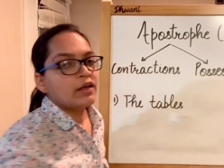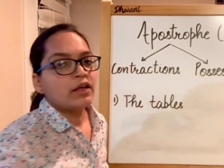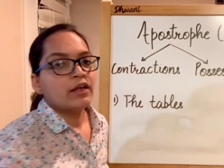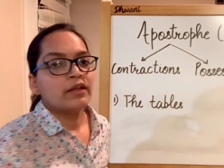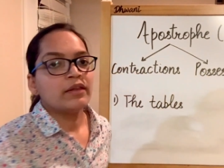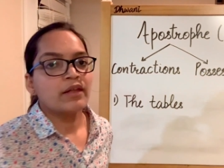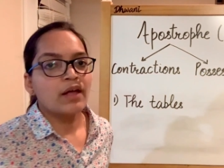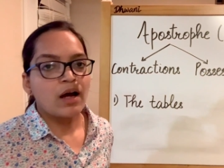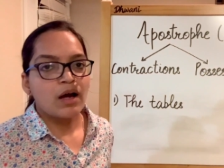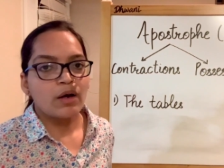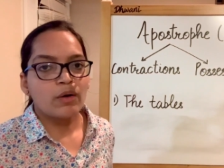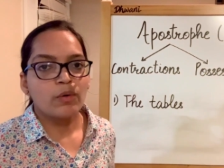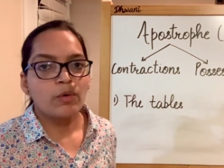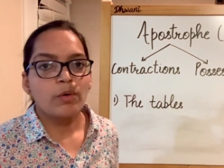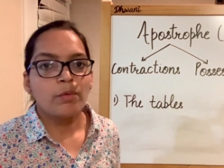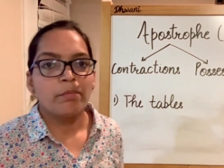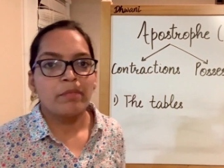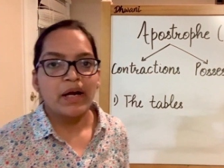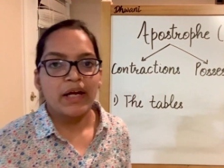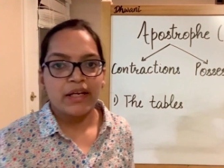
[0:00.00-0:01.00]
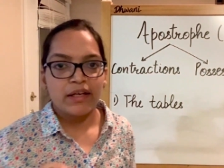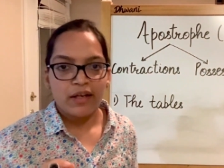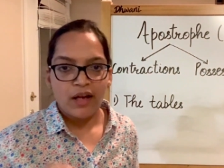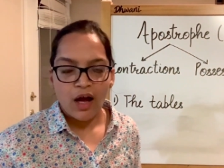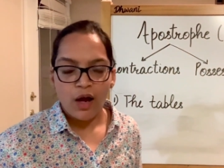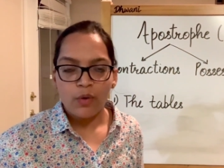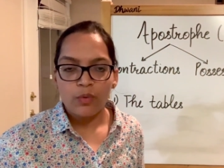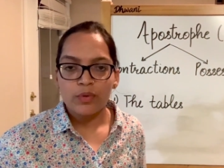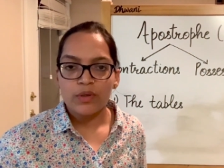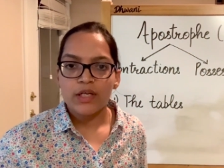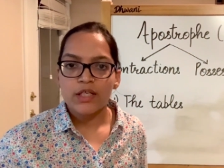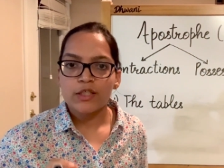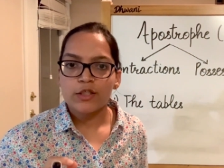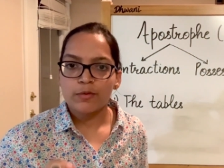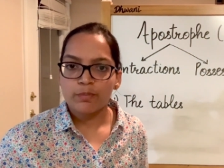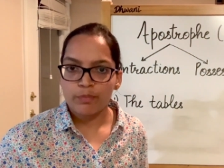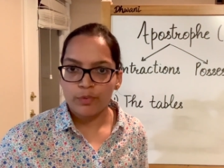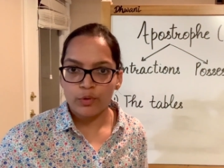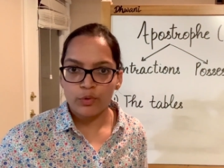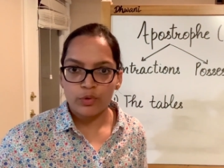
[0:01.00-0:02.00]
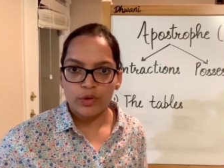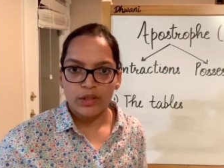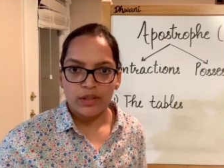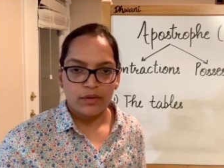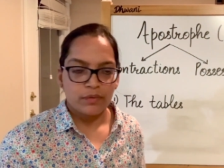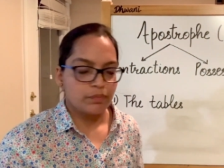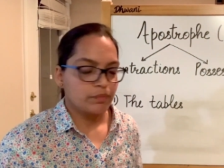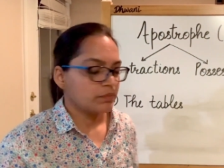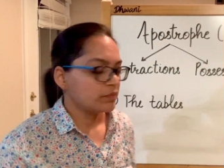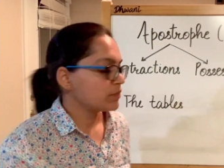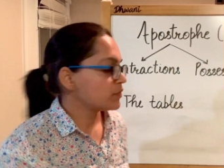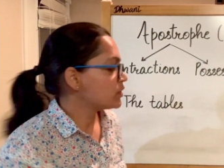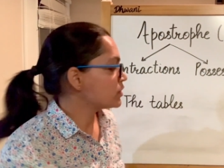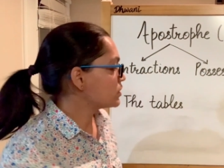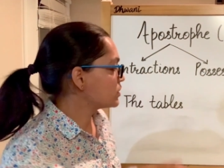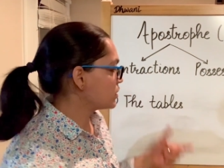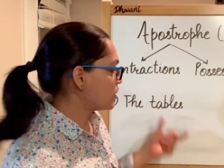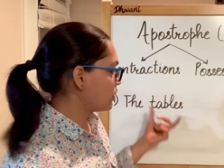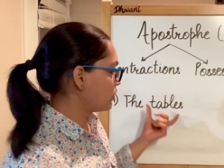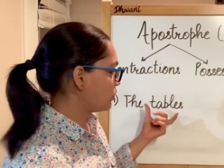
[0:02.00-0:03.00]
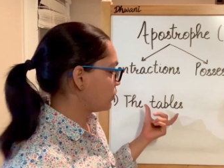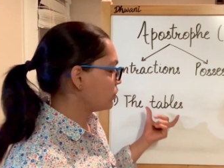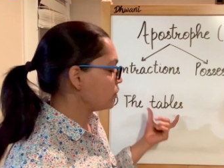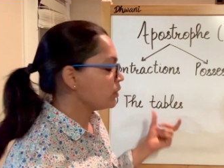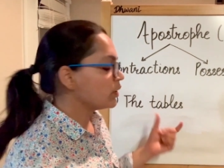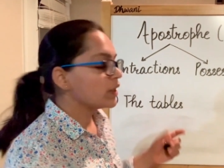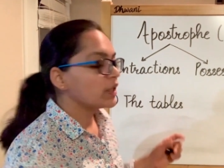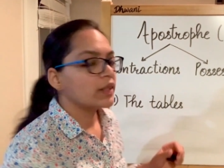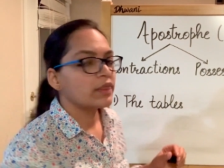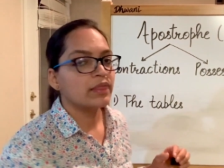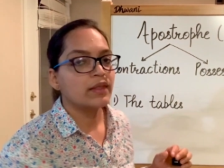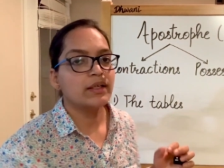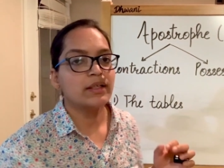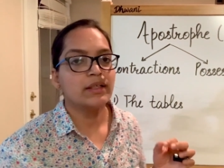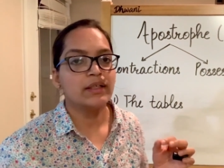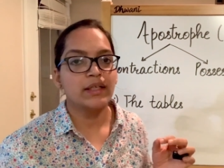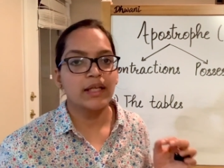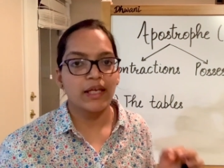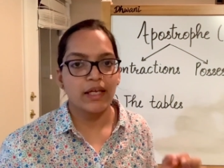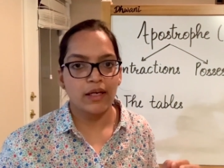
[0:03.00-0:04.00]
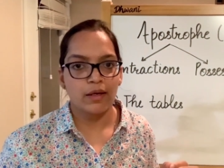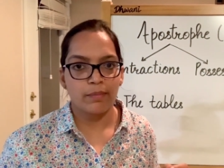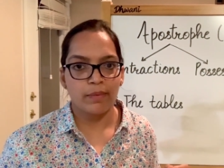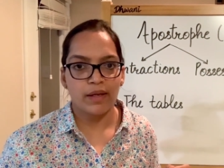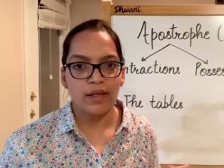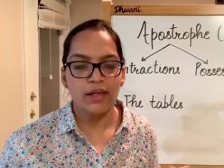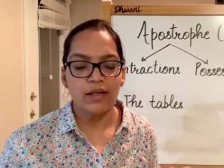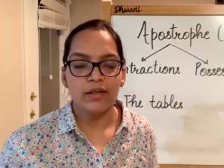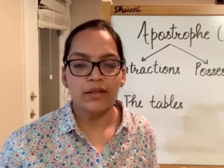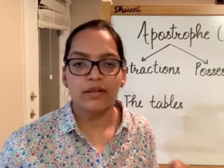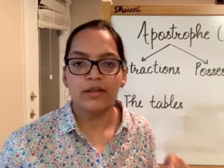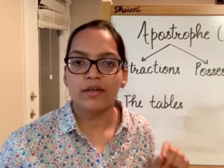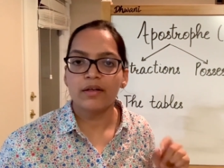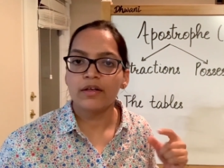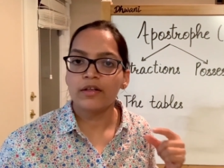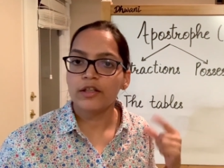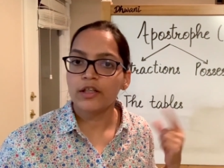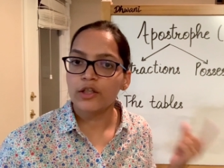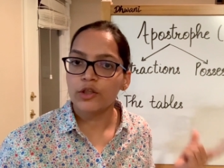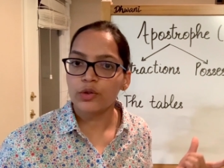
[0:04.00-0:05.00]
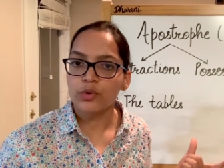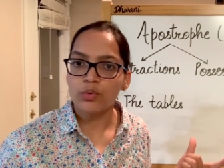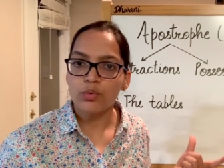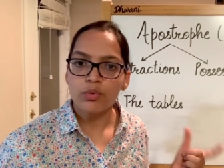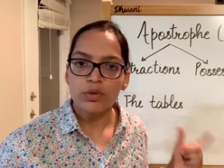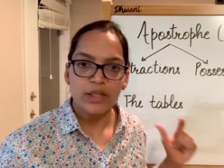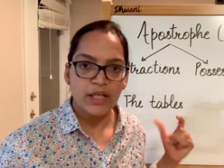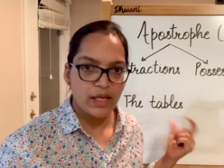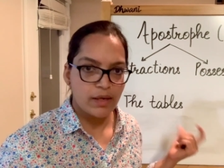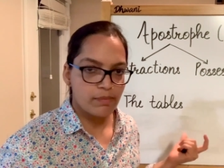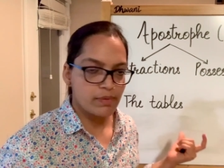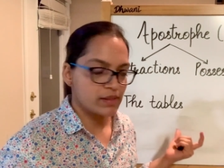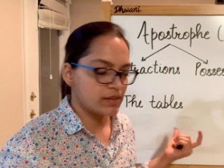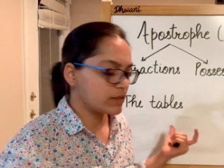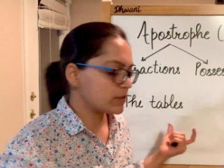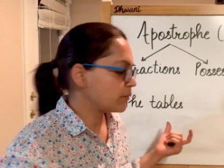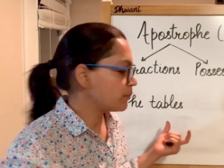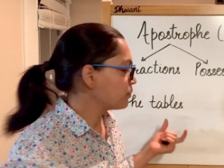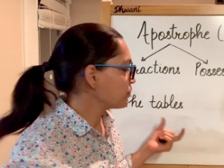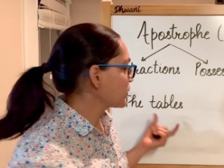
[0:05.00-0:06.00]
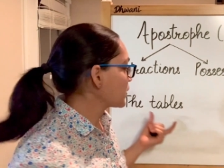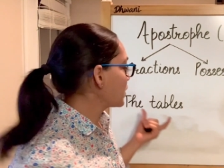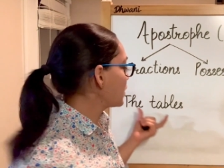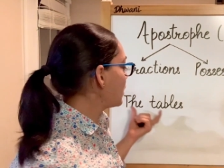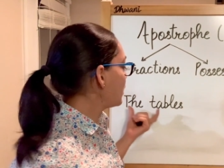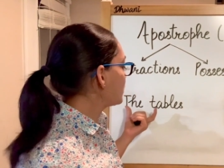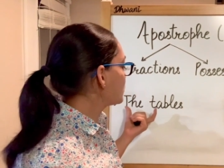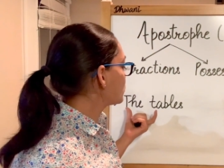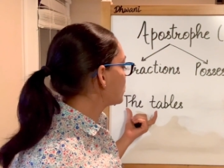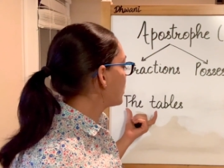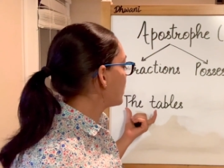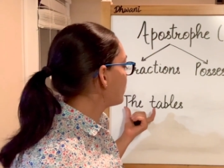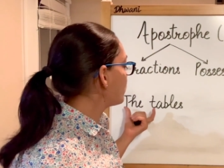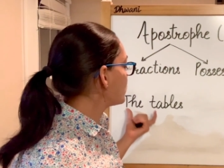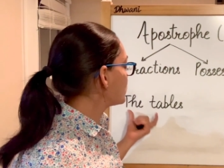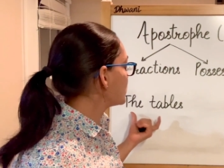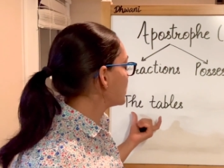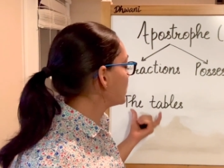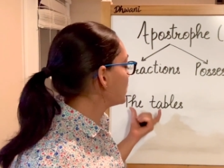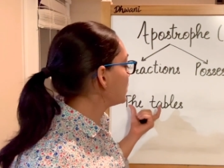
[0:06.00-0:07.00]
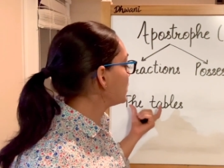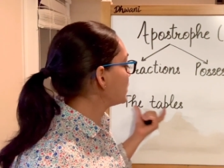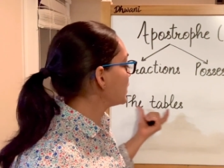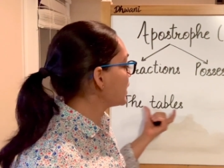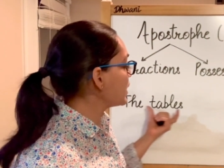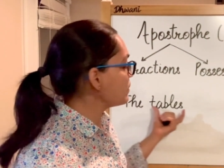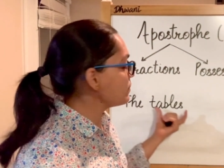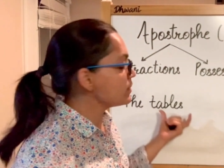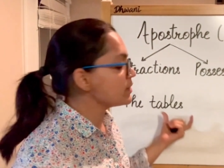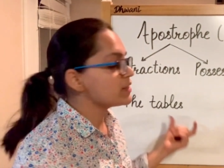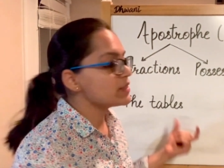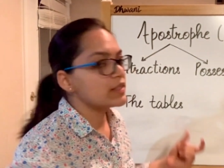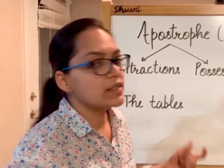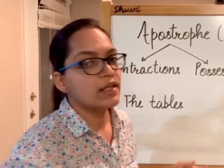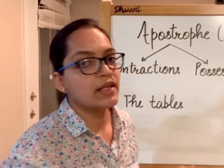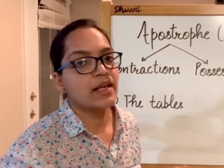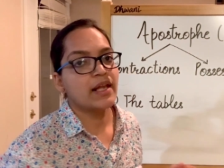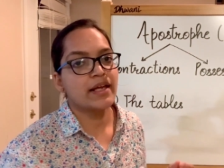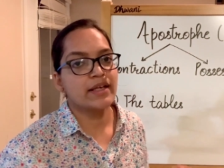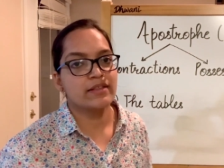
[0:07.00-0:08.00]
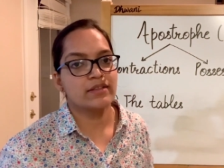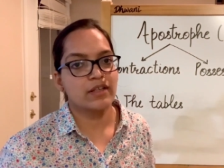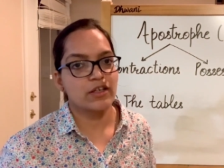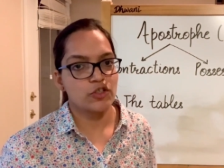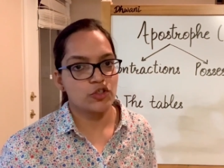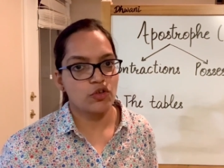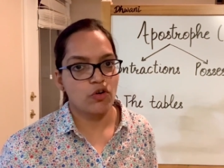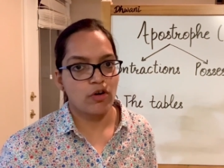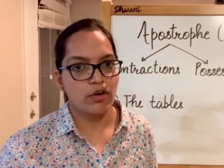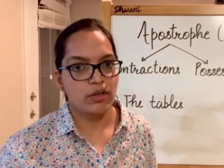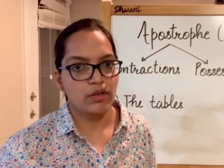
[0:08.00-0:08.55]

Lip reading: Now my noun is plural, so the table turned into tables. So I want to say the table's legs are short.